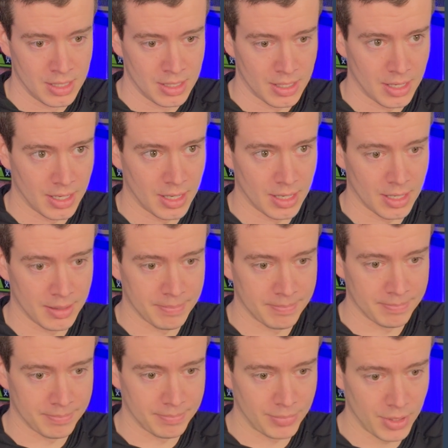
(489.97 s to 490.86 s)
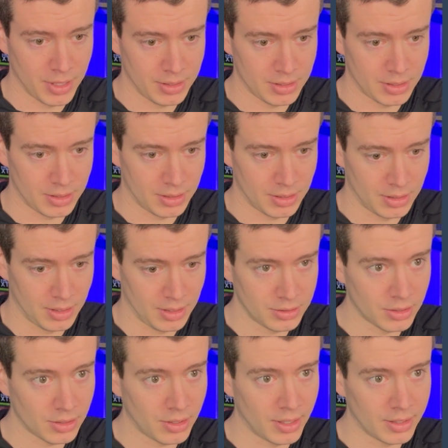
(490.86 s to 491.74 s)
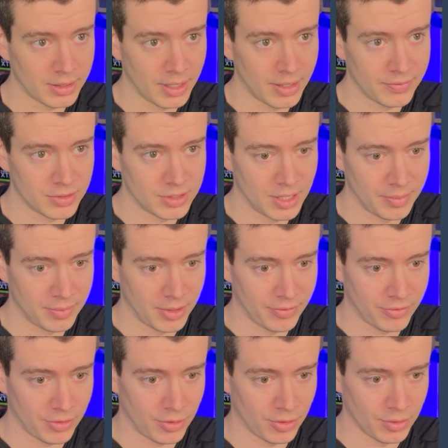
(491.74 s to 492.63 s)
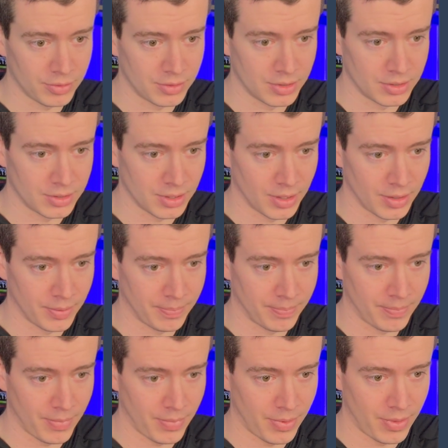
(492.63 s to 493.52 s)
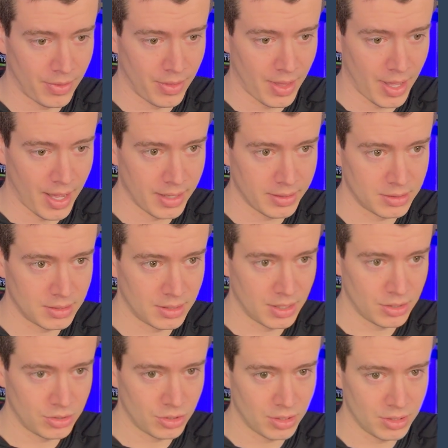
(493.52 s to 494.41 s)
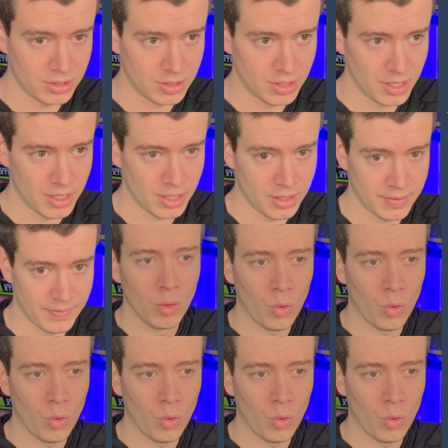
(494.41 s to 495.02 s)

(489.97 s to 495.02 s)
Um, but it does look like they have the same difficulty, so that's interesting.